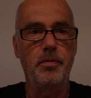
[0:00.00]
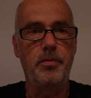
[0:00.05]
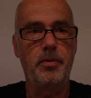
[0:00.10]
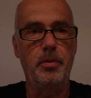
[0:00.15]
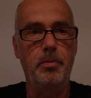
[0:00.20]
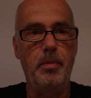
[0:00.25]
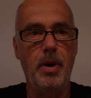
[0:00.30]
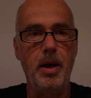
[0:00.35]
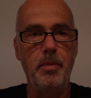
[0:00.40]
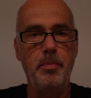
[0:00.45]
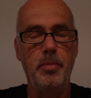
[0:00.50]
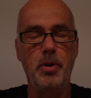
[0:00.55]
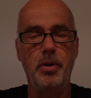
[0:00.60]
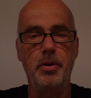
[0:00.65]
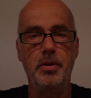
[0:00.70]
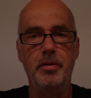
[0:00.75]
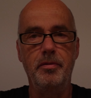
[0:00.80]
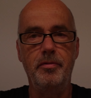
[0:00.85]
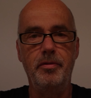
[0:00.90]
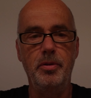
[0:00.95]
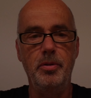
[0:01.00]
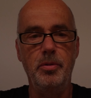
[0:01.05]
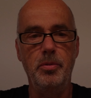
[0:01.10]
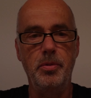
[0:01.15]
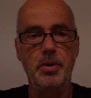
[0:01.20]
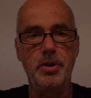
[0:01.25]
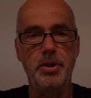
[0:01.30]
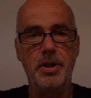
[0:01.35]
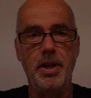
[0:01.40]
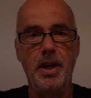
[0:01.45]
from my point of
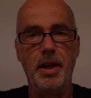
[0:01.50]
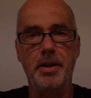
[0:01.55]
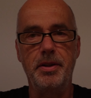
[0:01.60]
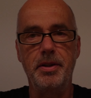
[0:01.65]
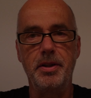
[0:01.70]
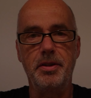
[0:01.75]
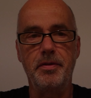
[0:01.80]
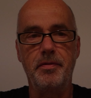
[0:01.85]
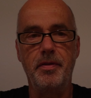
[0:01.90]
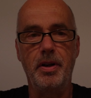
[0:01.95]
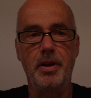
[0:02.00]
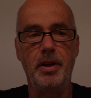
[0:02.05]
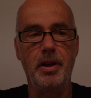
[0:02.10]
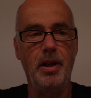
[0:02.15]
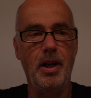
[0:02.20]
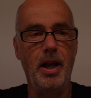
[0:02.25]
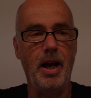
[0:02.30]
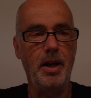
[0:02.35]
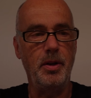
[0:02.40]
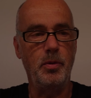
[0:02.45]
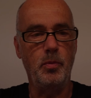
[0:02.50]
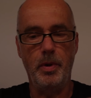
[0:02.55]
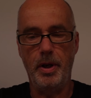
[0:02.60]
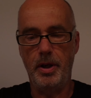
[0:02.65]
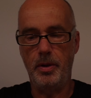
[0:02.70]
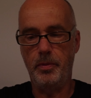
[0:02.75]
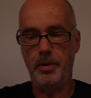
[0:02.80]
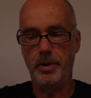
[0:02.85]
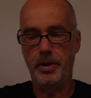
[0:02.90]
view is that it's very lightweight.